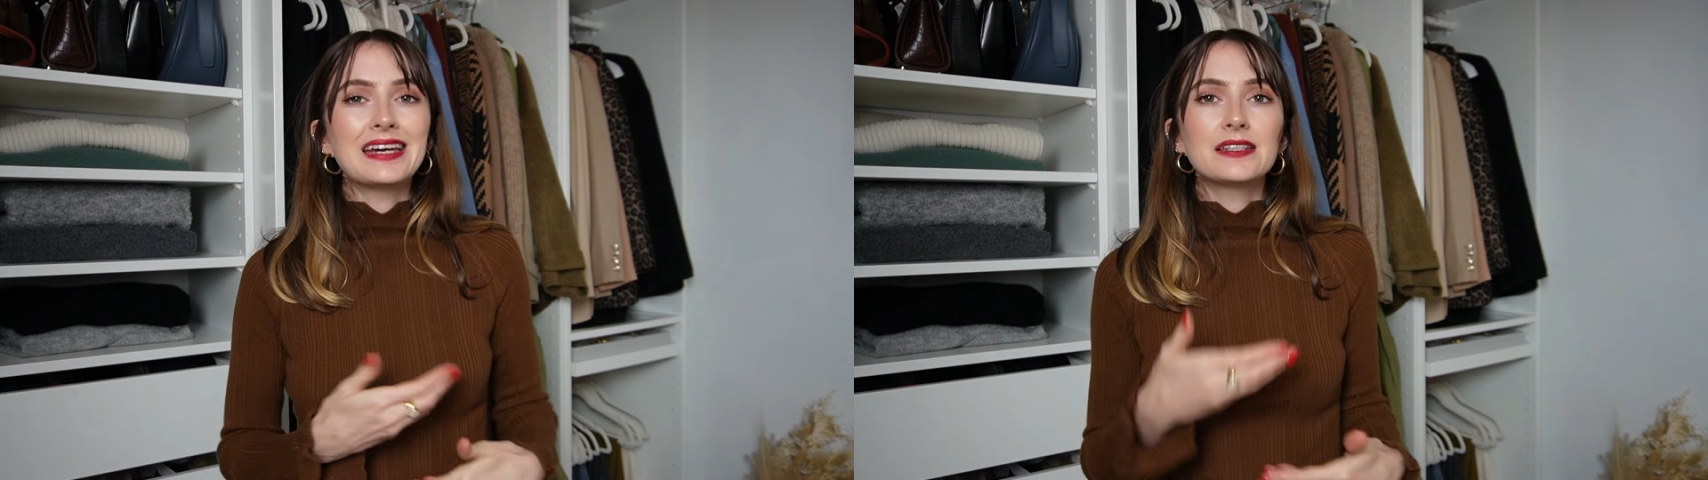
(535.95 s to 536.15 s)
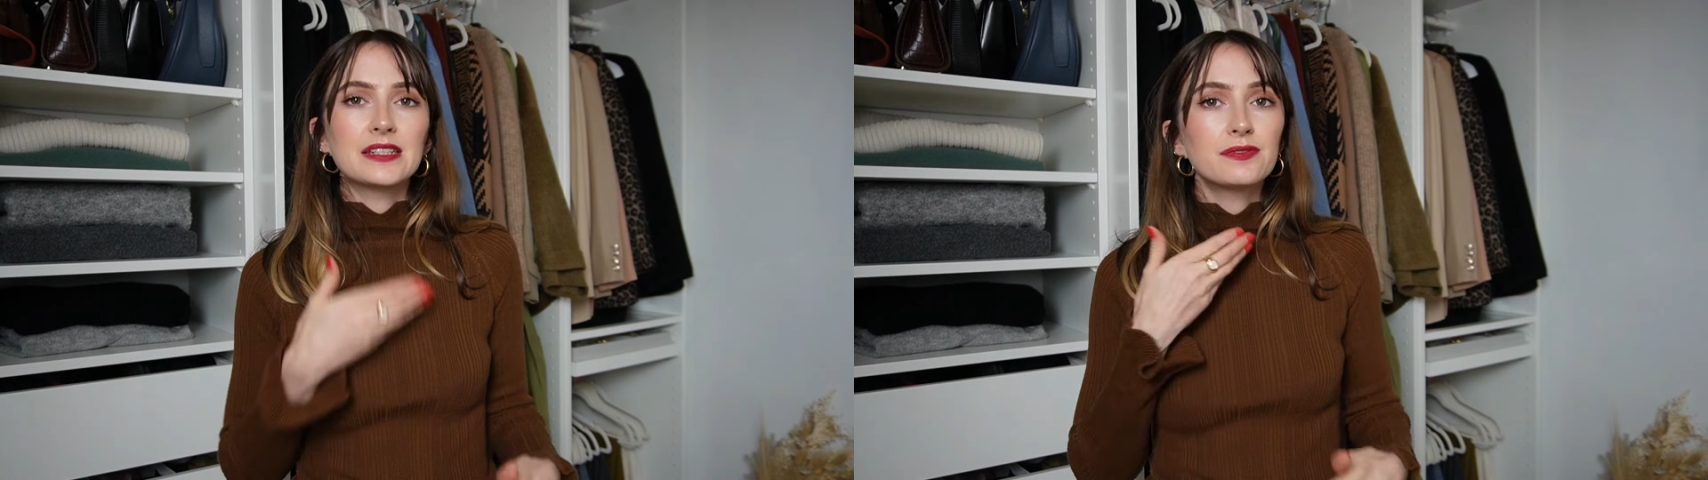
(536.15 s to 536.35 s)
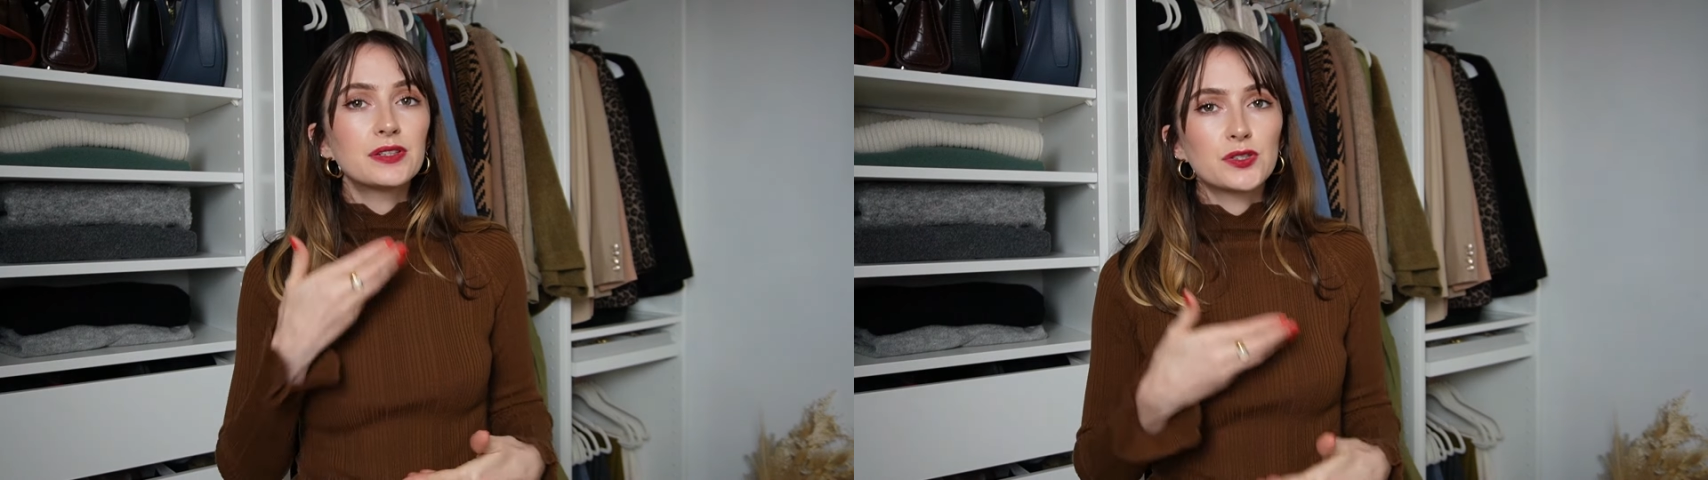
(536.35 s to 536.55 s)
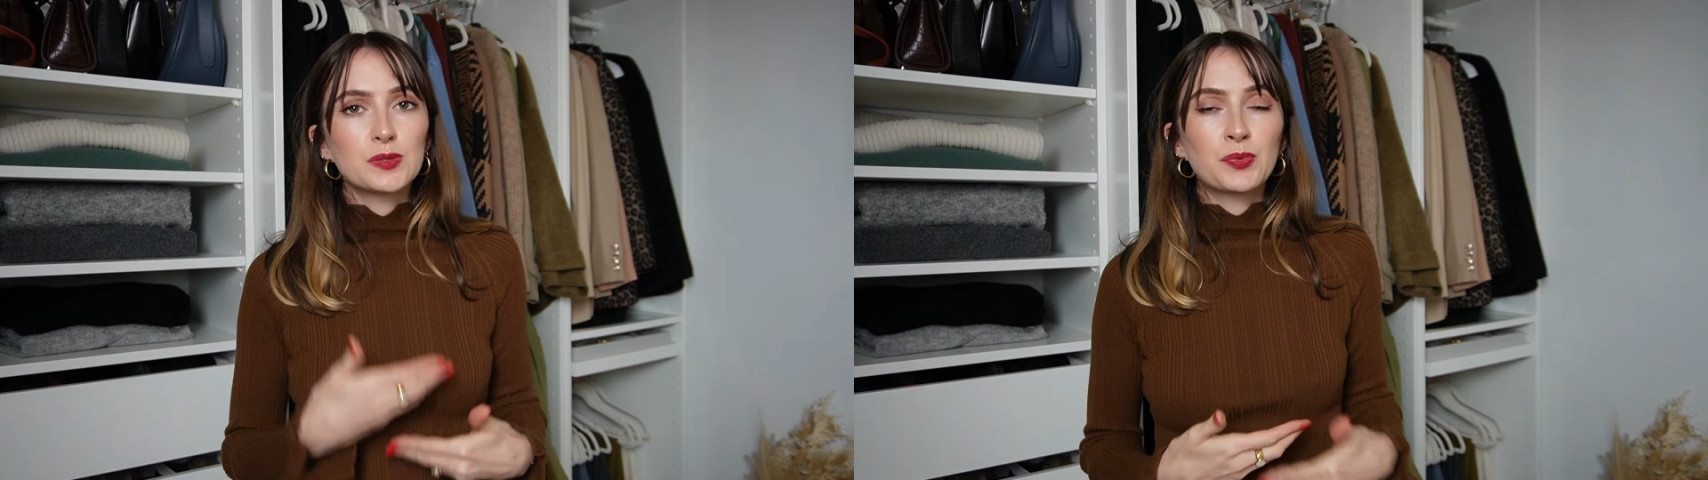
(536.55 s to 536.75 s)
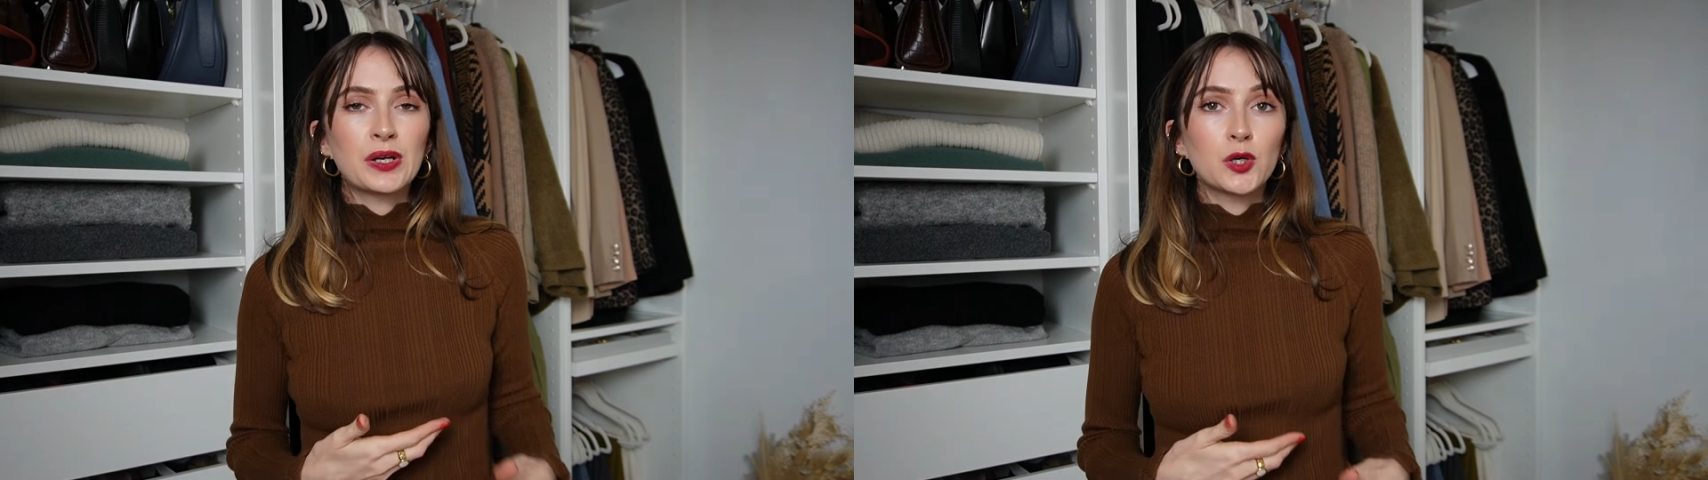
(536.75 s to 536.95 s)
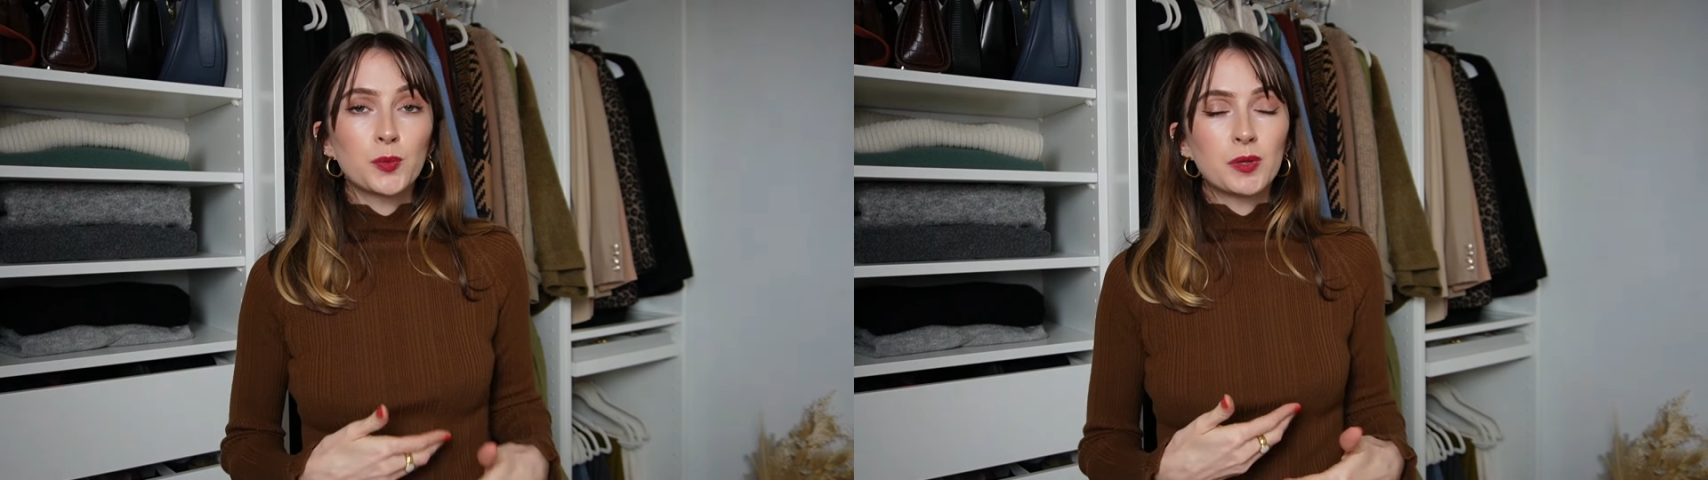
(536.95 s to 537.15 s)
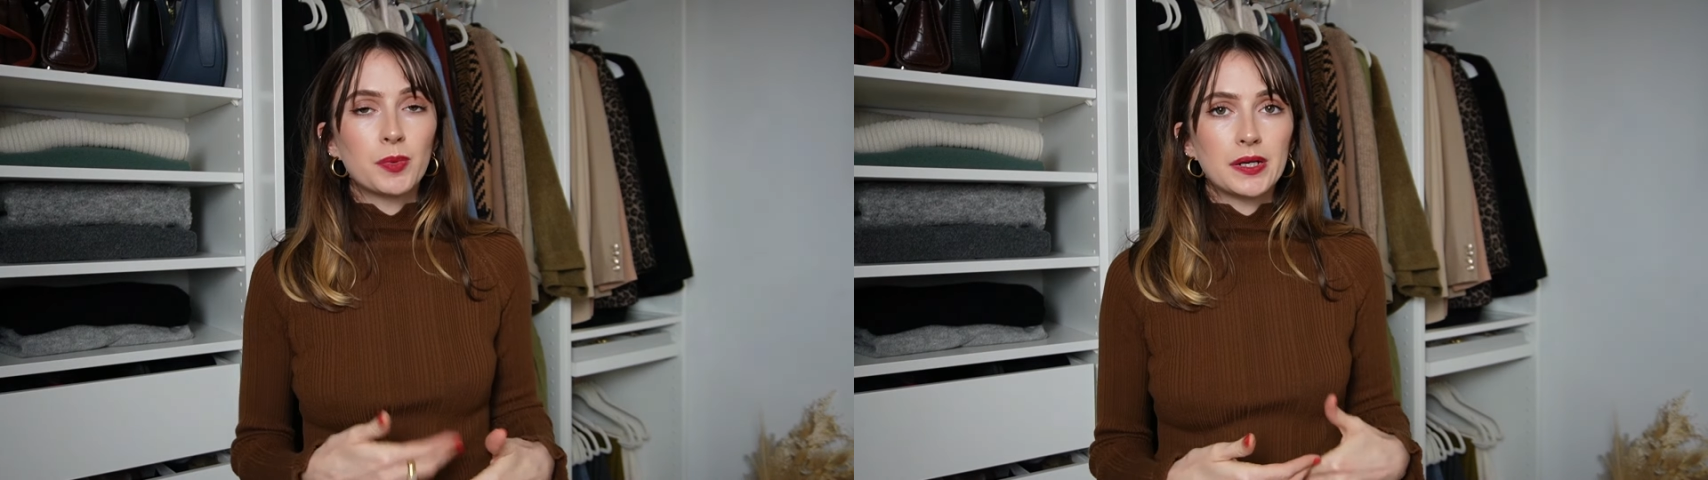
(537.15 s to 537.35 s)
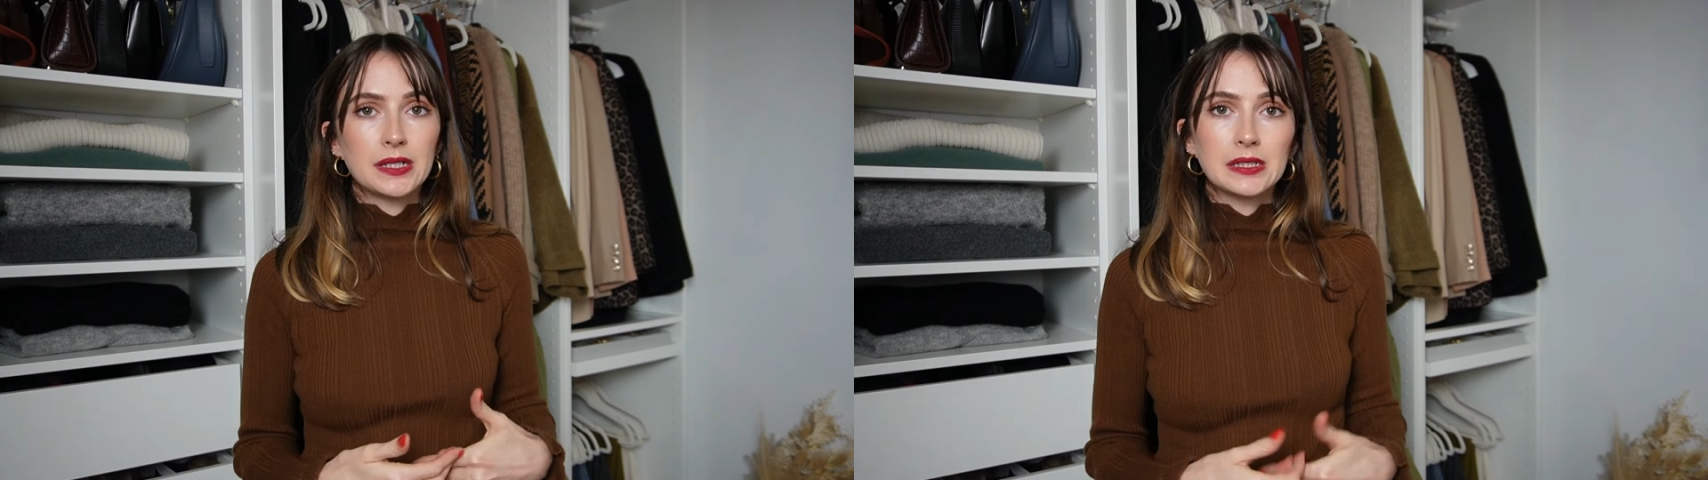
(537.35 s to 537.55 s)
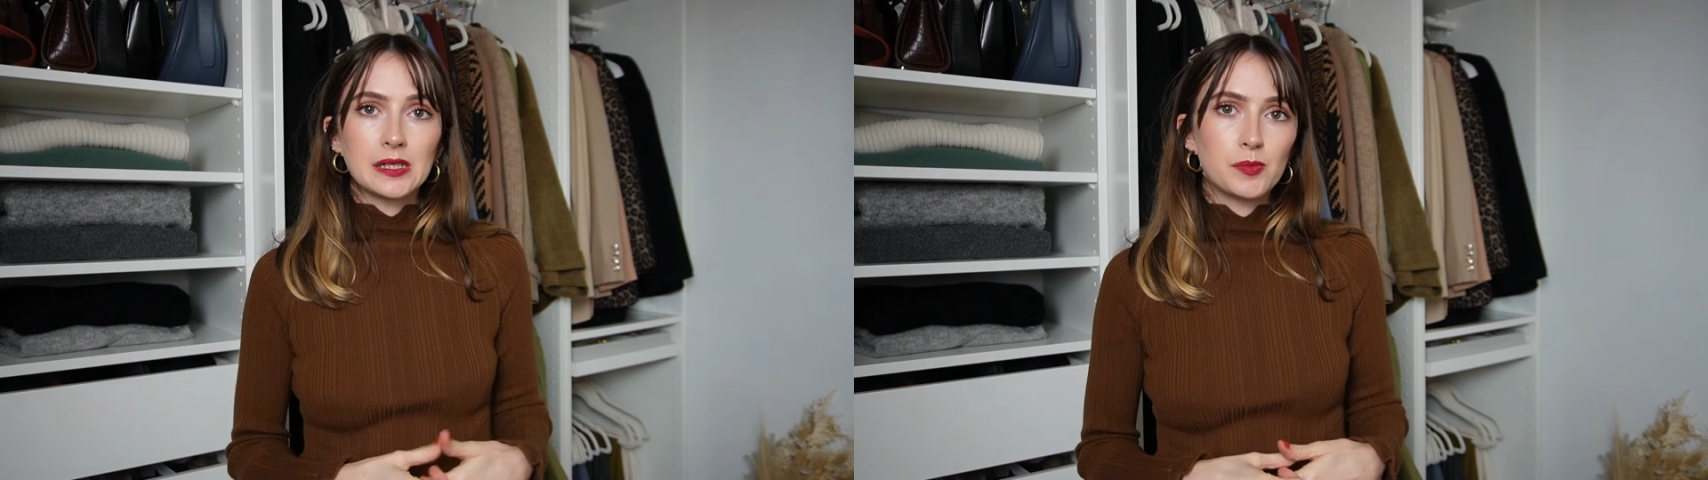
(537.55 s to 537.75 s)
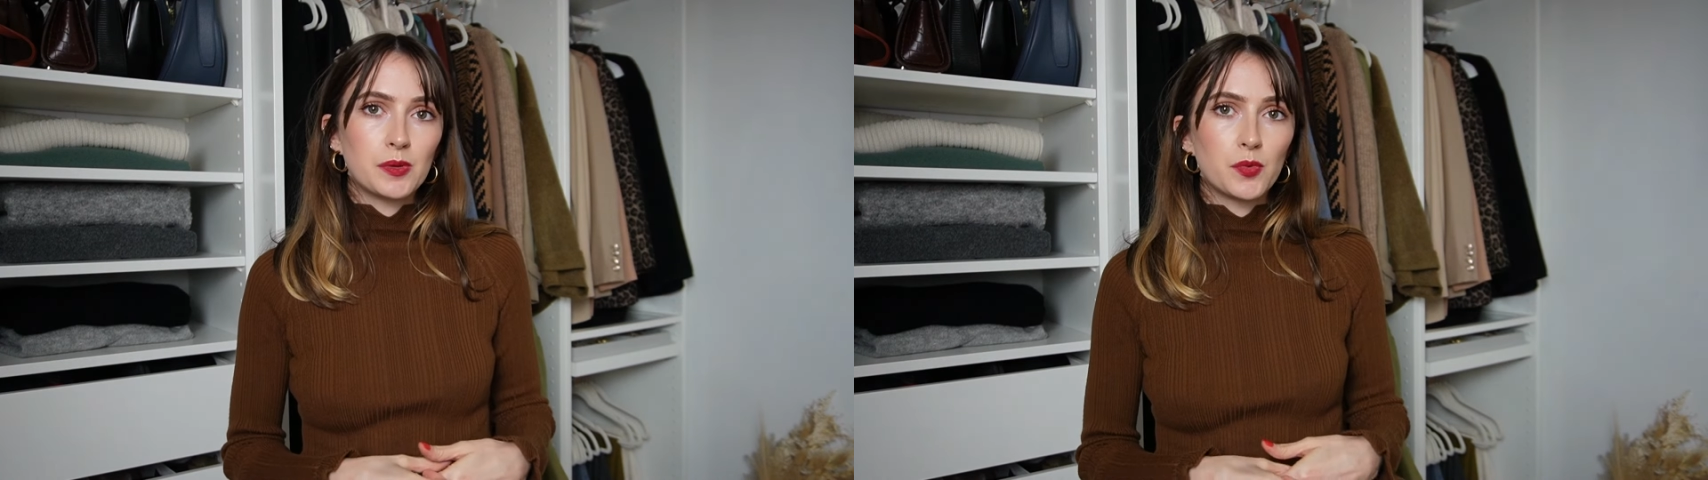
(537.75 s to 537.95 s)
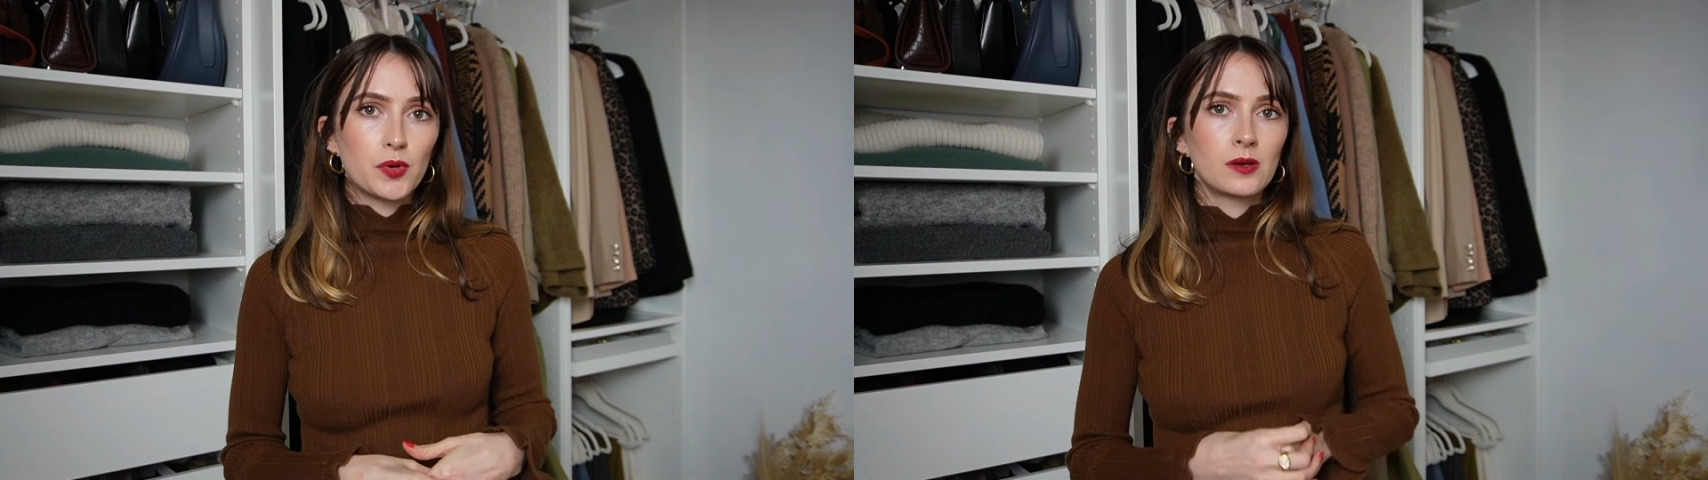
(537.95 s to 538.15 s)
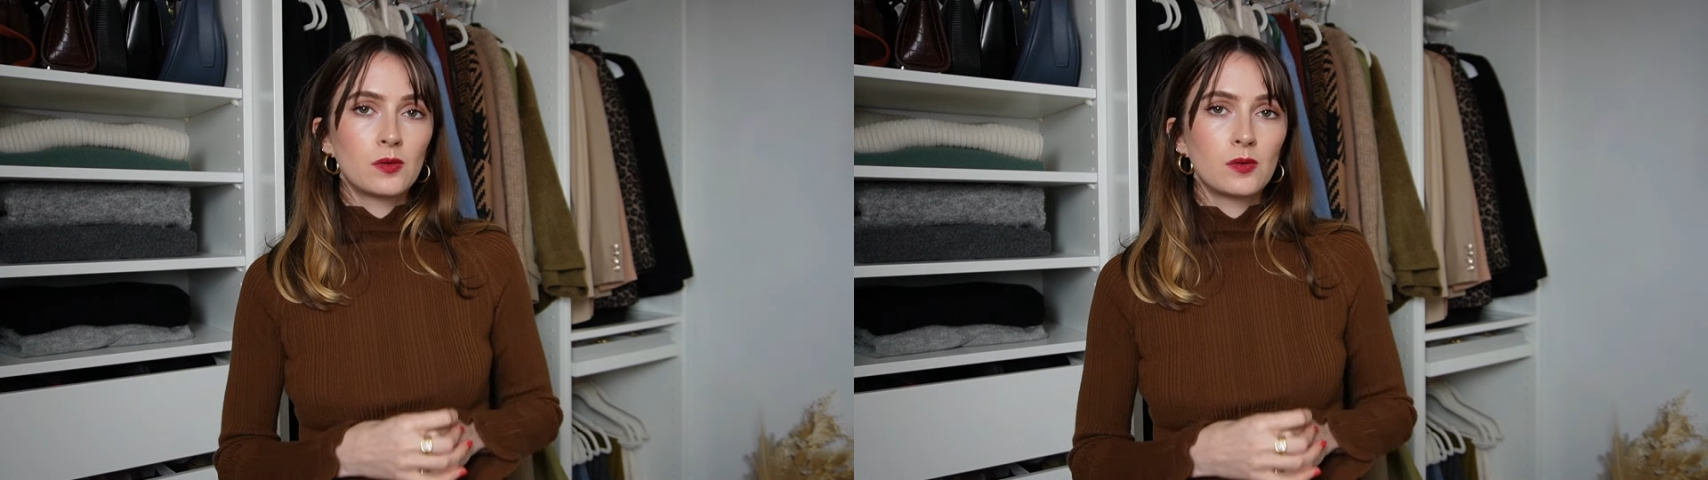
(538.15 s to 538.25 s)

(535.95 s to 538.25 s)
it definitely does break up the body a little bit more.